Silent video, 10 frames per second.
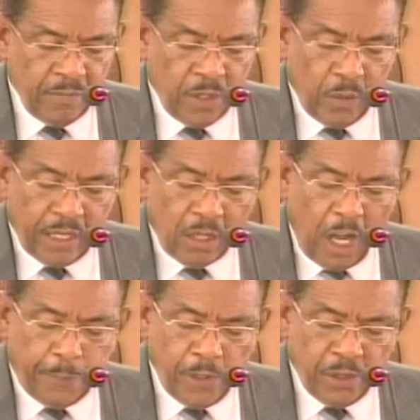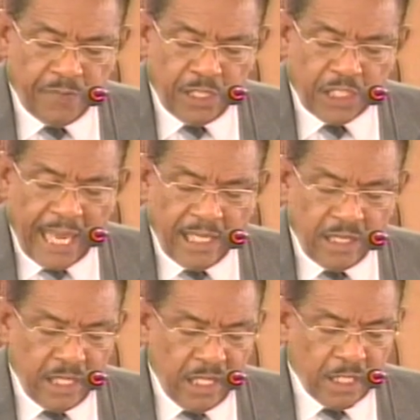When coupled with the
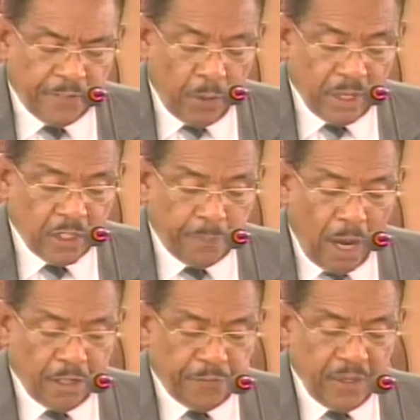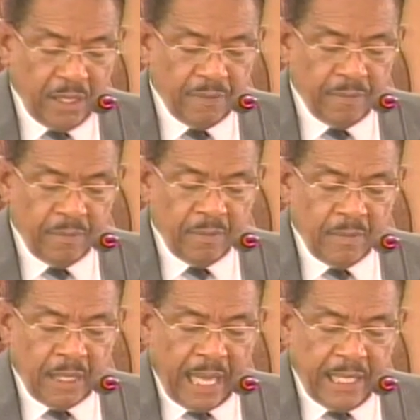challenges of our topography
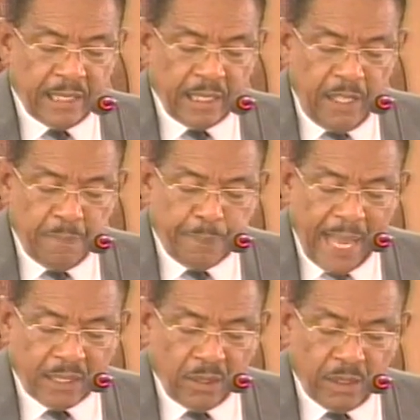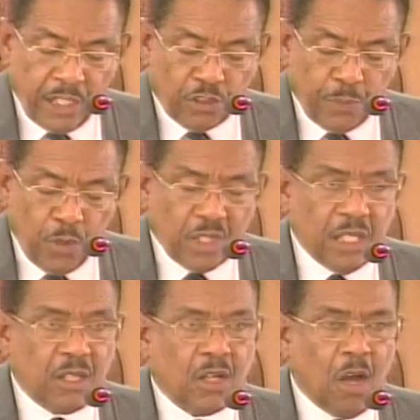and its impact on
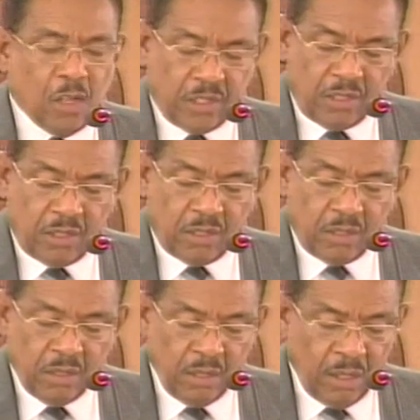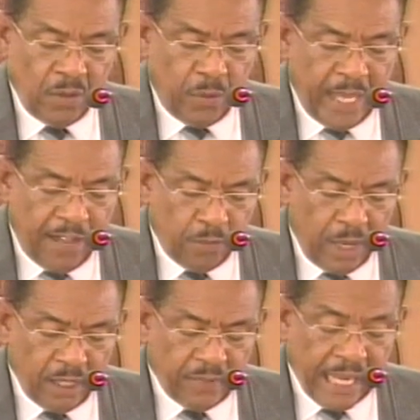distribution costs, we have
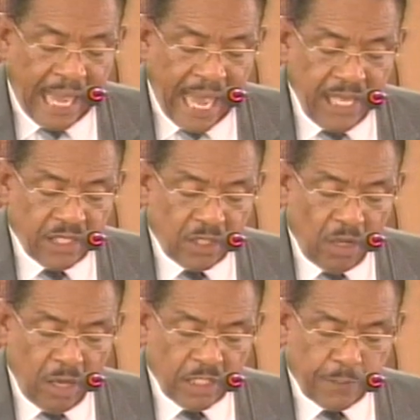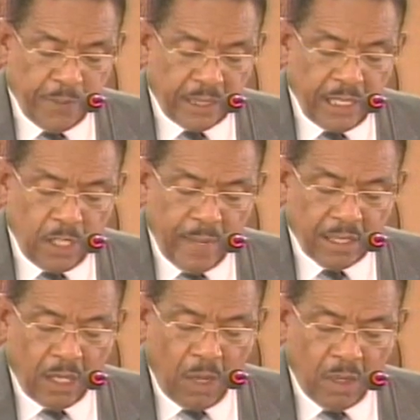one of the highest costs per
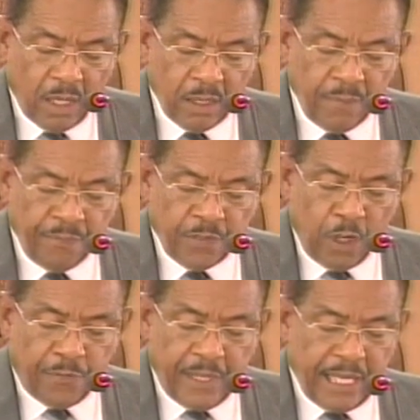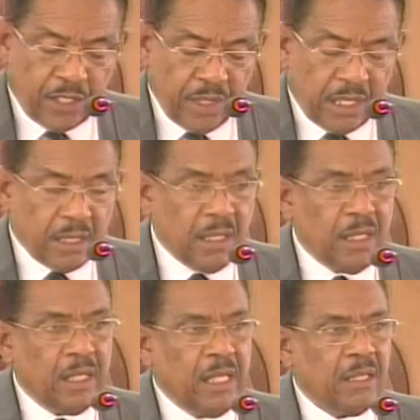kilowatt hour of
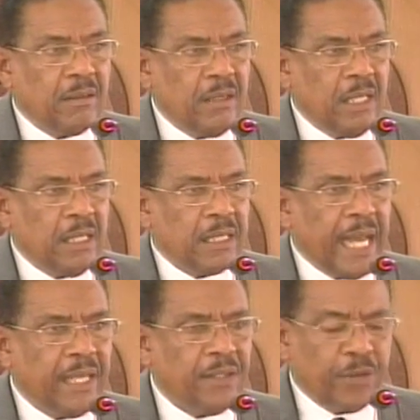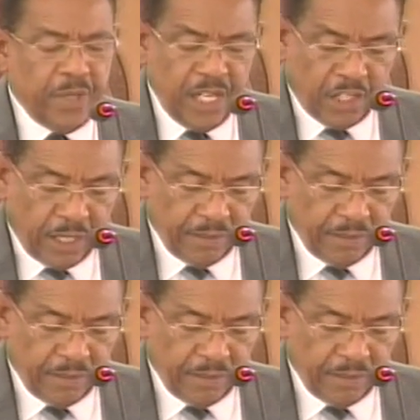electricity in the entire region.